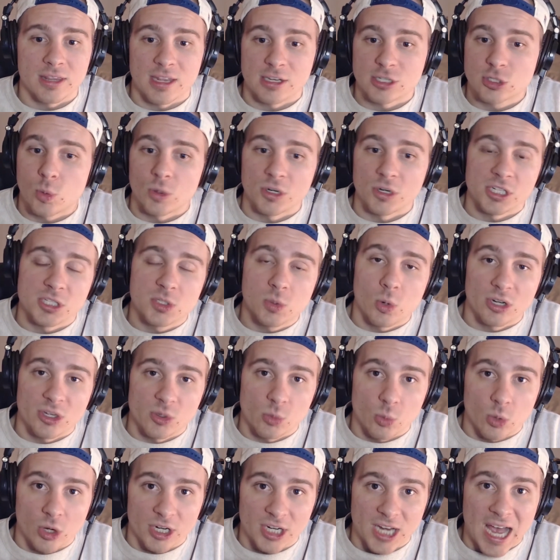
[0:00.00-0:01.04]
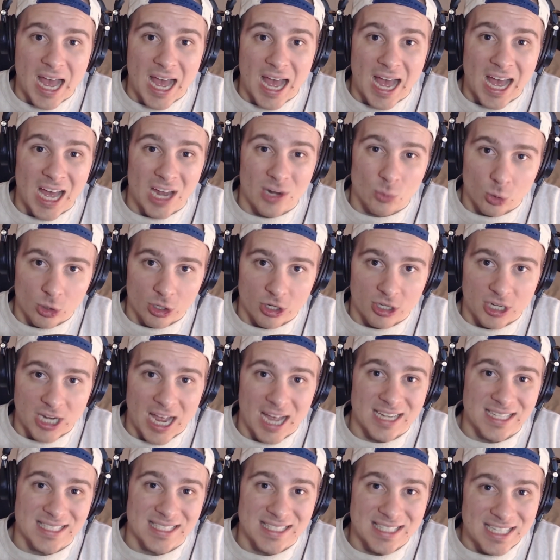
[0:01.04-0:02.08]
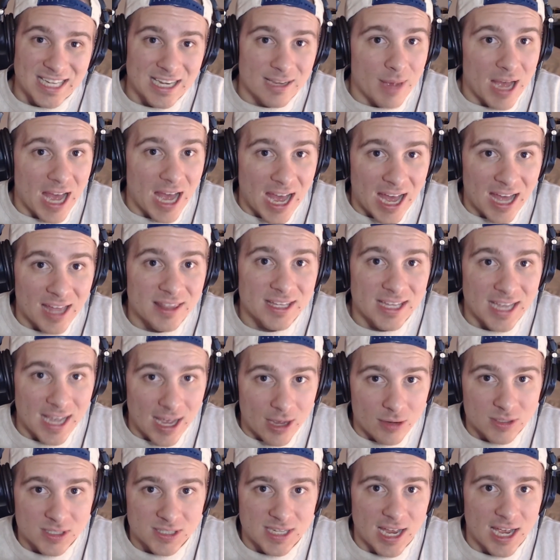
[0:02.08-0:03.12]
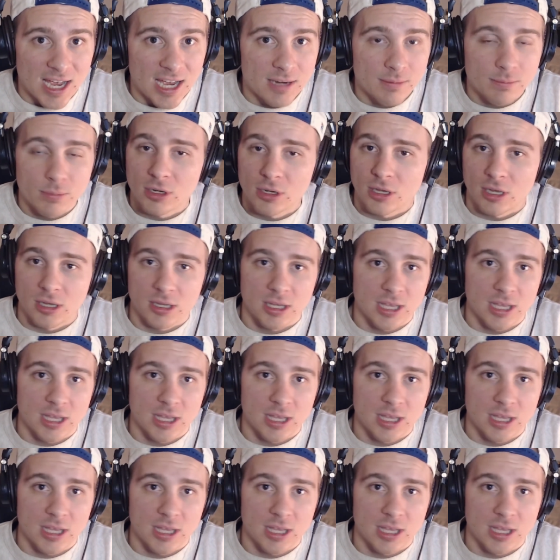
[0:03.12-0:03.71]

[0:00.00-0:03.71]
And then 2021 onward, I see him on the outside, but